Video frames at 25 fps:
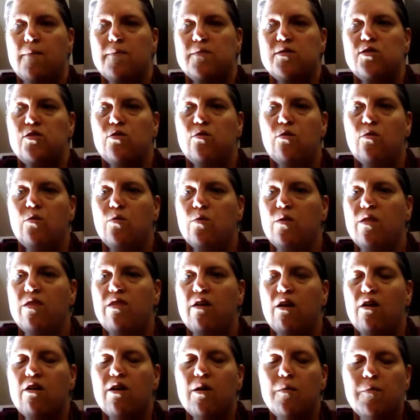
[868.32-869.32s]
So
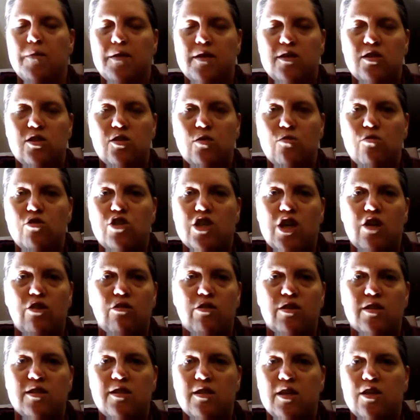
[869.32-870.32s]
our company is so
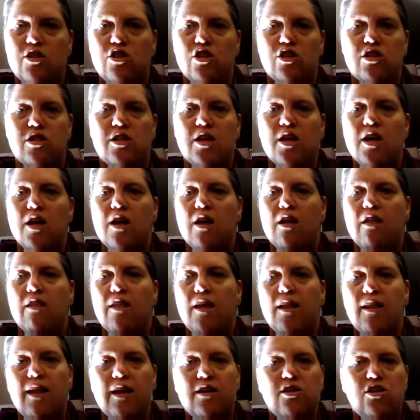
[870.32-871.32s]
generous.
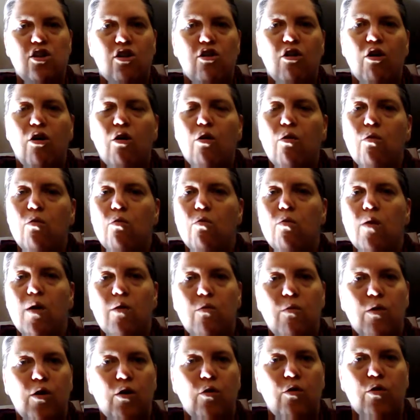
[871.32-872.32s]
They like to know
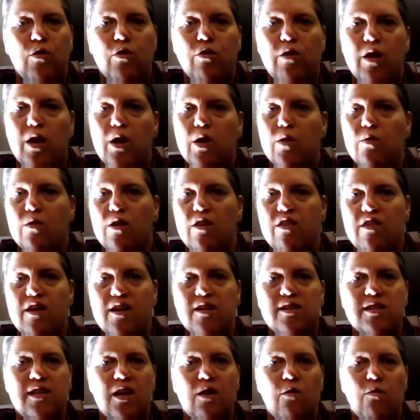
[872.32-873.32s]
what we're ordering and the
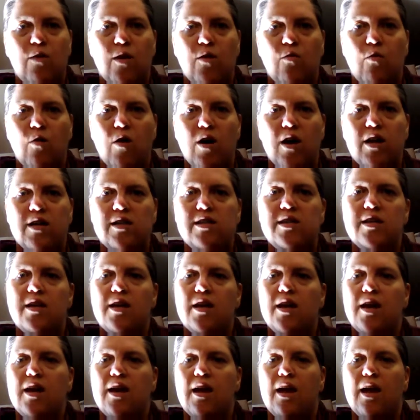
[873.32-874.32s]
things that we want,
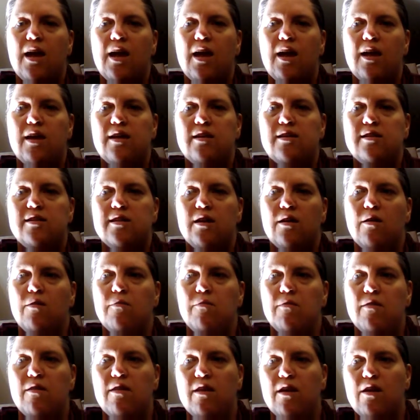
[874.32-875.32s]
and
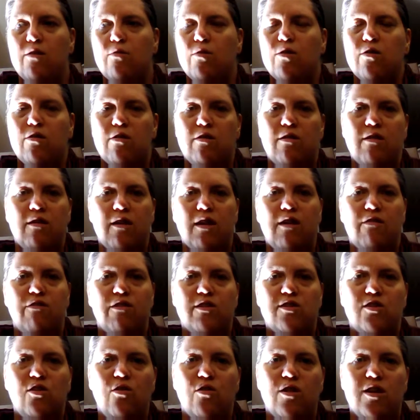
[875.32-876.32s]
they will give
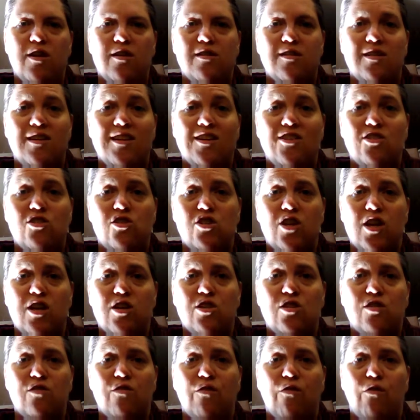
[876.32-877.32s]
us goodies in
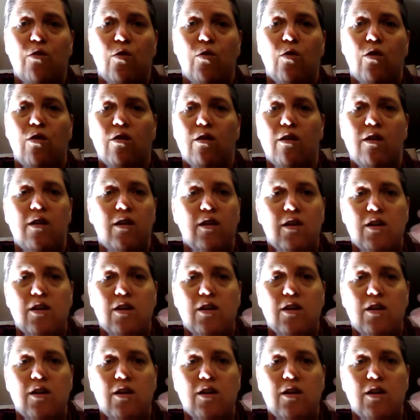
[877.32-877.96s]
exchange for